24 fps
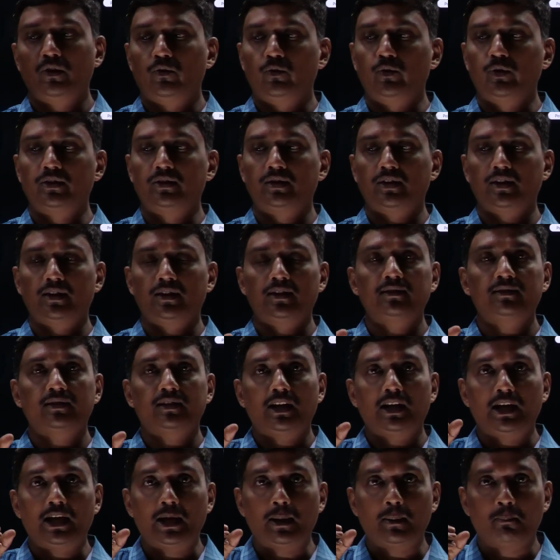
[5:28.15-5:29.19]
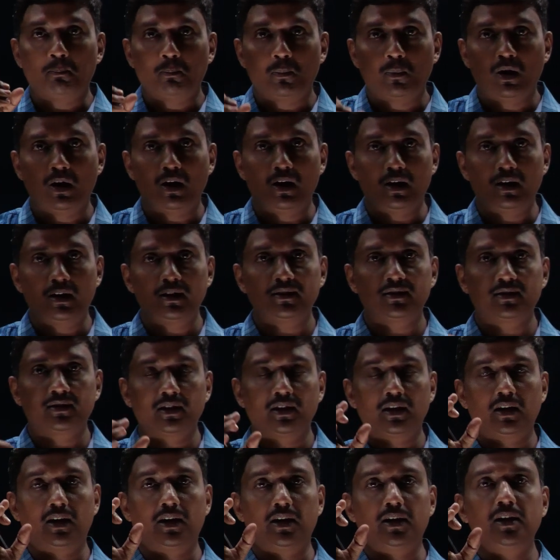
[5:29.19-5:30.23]
which has a mass
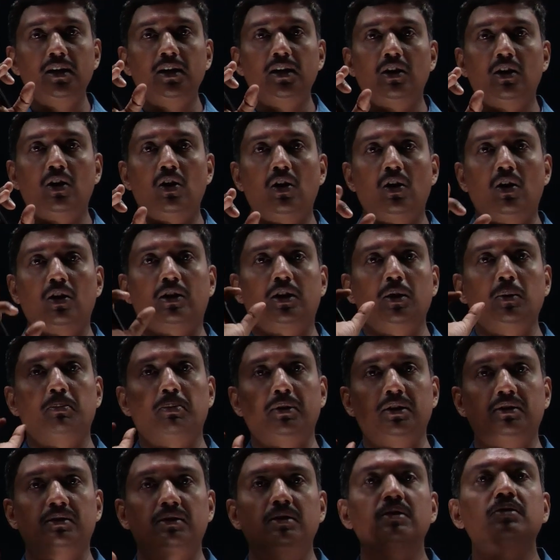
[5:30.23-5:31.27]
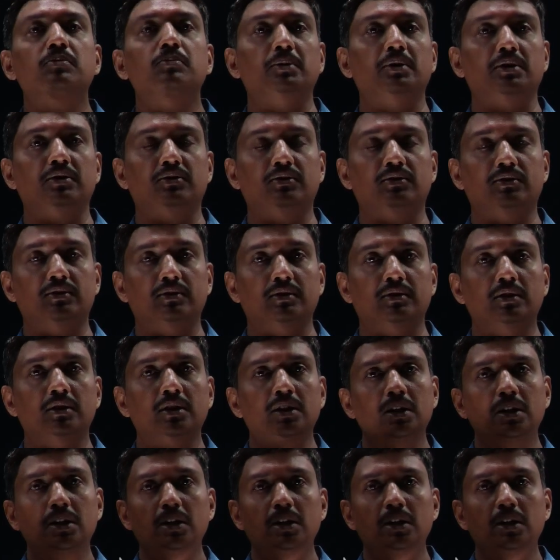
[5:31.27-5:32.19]
and occupies a space.